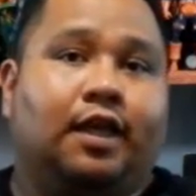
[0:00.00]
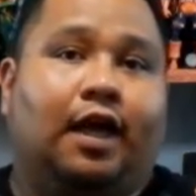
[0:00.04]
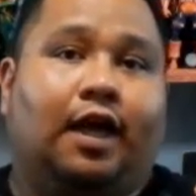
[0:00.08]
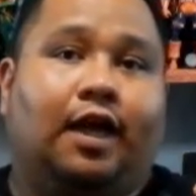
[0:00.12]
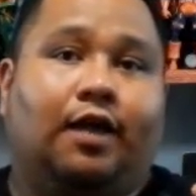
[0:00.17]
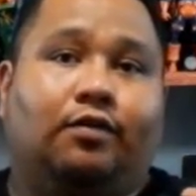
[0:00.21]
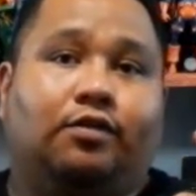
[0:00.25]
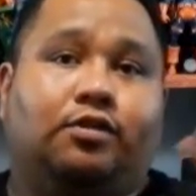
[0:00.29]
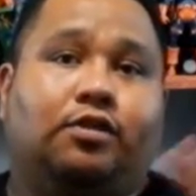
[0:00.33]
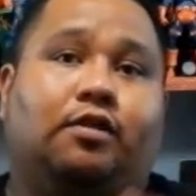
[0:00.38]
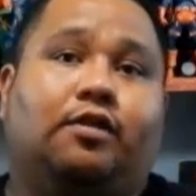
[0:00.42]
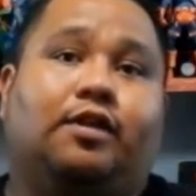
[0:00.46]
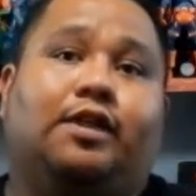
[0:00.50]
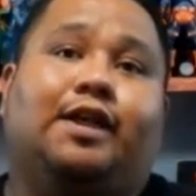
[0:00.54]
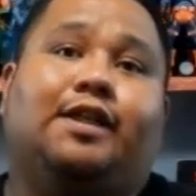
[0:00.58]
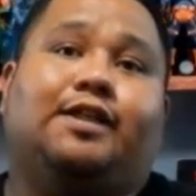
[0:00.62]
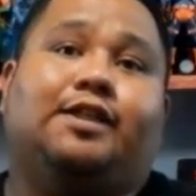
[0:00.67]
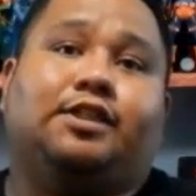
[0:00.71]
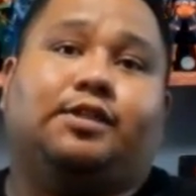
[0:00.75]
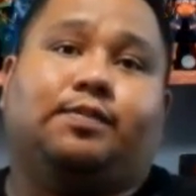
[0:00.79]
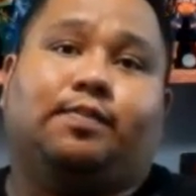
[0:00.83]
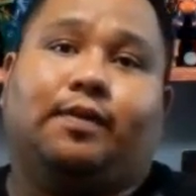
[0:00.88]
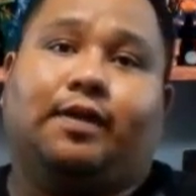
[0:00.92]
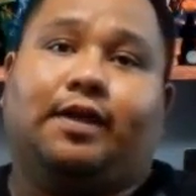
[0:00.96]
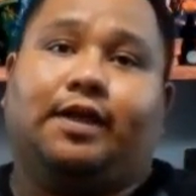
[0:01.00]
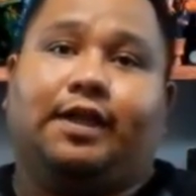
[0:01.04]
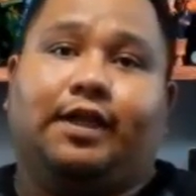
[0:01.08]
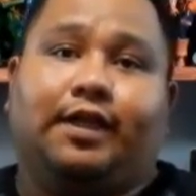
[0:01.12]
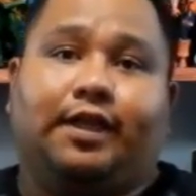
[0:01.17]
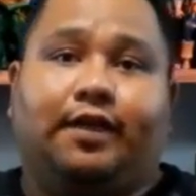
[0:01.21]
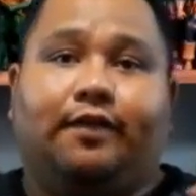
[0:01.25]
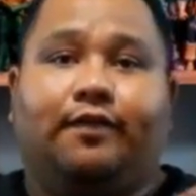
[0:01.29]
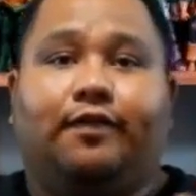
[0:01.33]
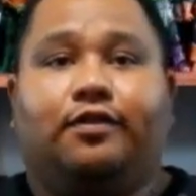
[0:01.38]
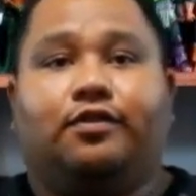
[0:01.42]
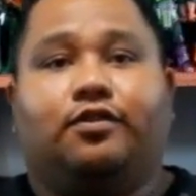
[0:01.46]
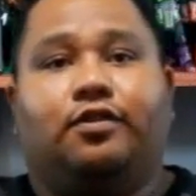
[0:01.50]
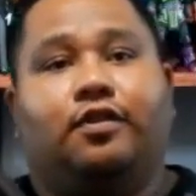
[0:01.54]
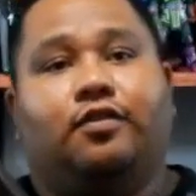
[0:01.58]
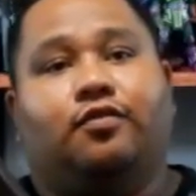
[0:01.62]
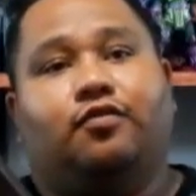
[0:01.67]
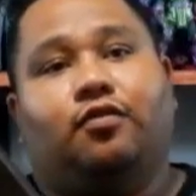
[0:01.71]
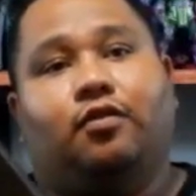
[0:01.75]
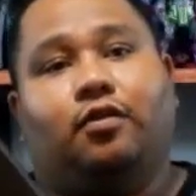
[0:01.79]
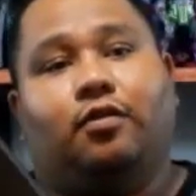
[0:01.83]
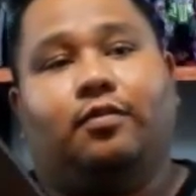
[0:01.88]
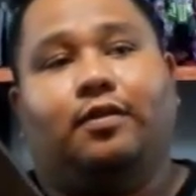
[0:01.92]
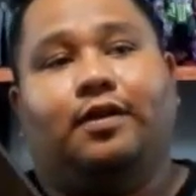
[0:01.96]
It was only on display. He never
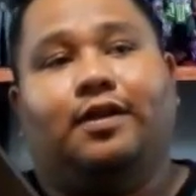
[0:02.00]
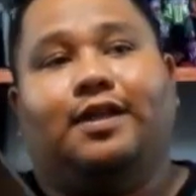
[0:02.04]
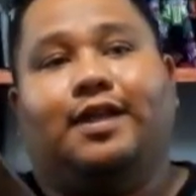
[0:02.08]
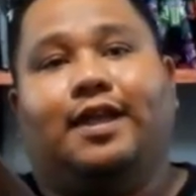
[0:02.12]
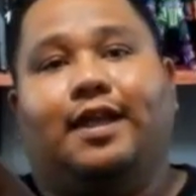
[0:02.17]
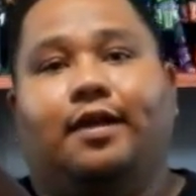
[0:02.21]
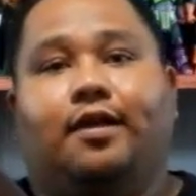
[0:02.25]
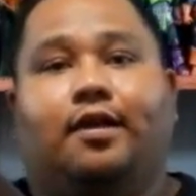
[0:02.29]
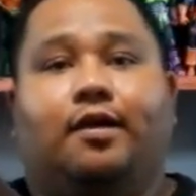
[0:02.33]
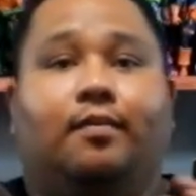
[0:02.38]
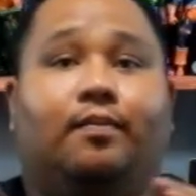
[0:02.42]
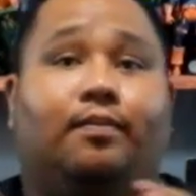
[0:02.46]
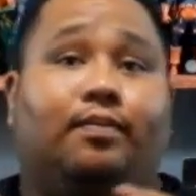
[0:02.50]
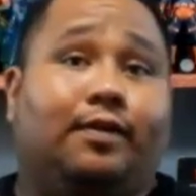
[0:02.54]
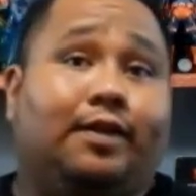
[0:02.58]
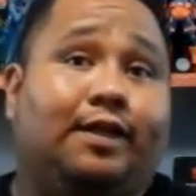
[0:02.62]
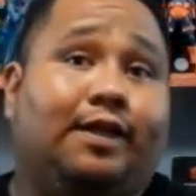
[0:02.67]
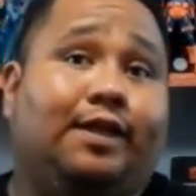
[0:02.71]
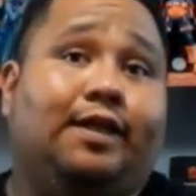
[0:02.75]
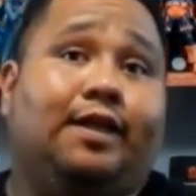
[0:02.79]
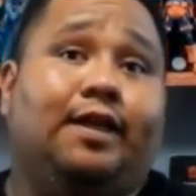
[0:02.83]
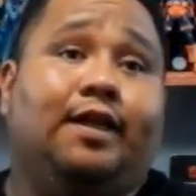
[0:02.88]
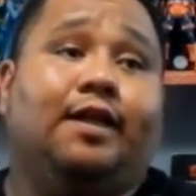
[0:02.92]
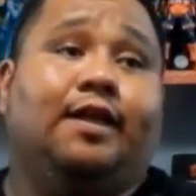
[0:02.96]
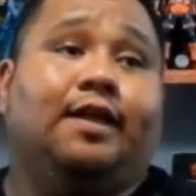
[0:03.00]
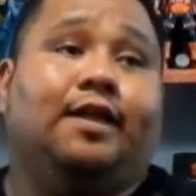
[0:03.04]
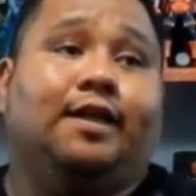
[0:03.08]
transformed it. It came complete.